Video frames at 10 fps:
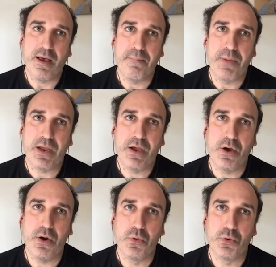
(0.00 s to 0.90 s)

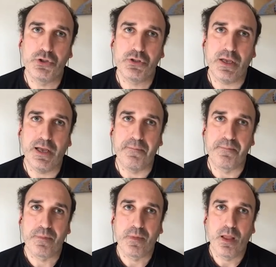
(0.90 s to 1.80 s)
because
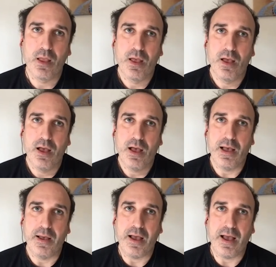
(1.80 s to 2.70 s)

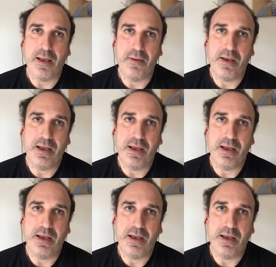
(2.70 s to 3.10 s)
I